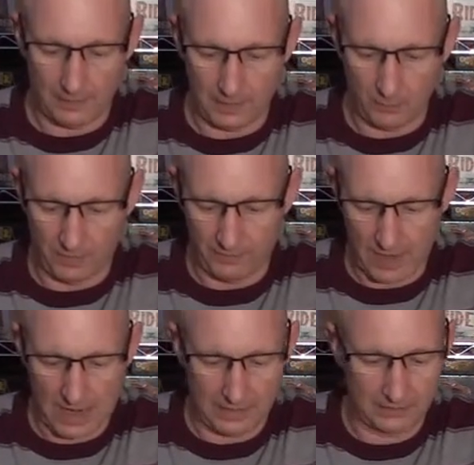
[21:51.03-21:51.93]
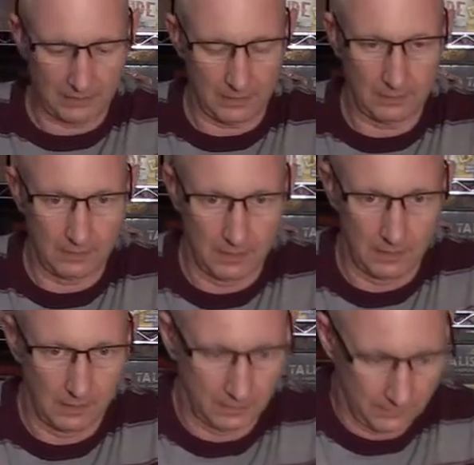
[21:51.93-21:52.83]
then we've got
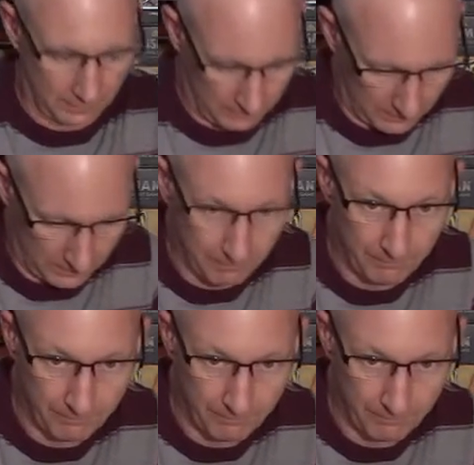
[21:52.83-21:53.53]
some